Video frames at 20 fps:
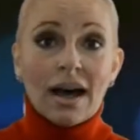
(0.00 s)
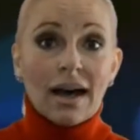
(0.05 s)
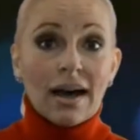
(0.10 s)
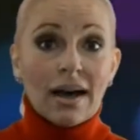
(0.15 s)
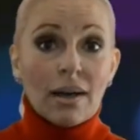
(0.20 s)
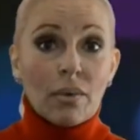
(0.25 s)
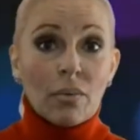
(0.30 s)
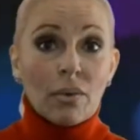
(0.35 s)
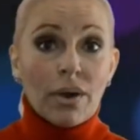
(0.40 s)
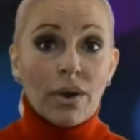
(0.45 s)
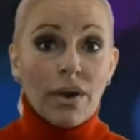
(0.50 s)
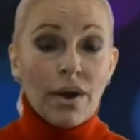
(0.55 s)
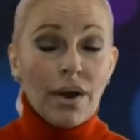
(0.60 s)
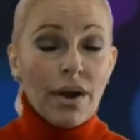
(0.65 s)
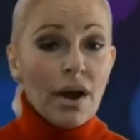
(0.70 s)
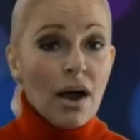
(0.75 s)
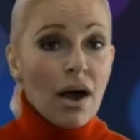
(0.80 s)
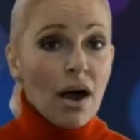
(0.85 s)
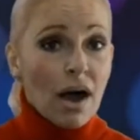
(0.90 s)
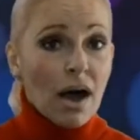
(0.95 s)
I would
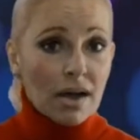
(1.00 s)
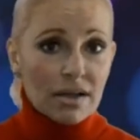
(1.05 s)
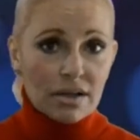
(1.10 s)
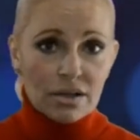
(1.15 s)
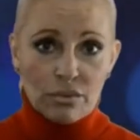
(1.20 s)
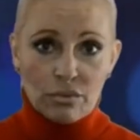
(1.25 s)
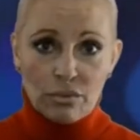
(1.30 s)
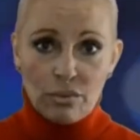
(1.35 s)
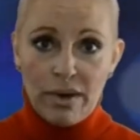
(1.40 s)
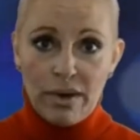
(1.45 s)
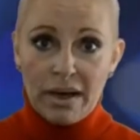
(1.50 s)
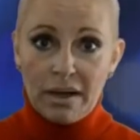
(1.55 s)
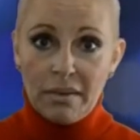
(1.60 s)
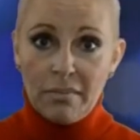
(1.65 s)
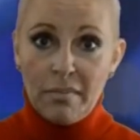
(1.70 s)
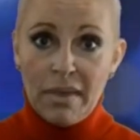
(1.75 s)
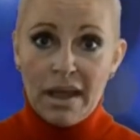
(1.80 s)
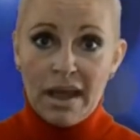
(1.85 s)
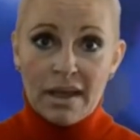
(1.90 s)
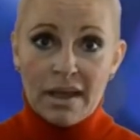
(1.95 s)
not
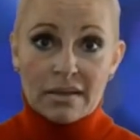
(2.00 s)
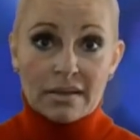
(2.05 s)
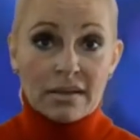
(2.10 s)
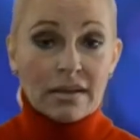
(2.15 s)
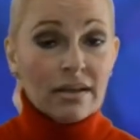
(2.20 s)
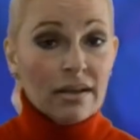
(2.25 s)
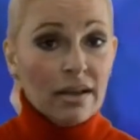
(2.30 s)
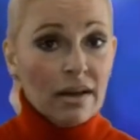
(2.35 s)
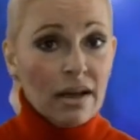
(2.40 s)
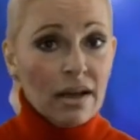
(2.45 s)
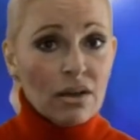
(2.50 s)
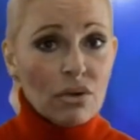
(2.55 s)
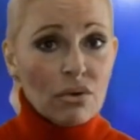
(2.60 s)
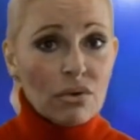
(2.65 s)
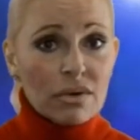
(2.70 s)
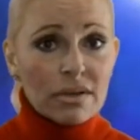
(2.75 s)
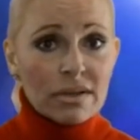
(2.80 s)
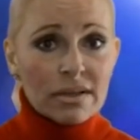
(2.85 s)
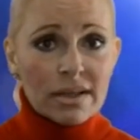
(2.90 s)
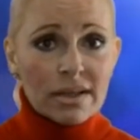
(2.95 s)
recommend getting
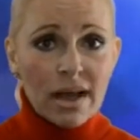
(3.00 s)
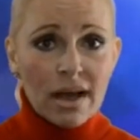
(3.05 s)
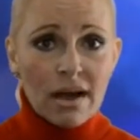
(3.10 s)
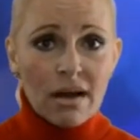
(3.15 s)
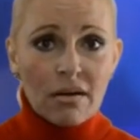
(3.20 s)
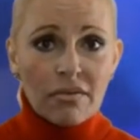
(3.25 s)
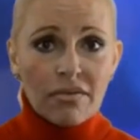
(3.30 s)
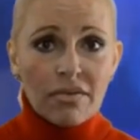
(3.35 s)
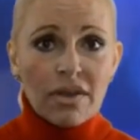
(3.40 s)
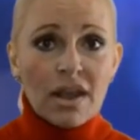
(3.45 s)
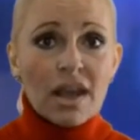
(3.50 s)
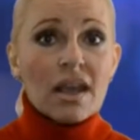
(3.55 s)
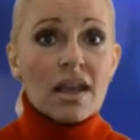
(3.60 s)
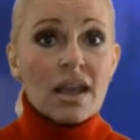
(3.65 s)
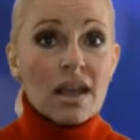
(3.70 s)
yourself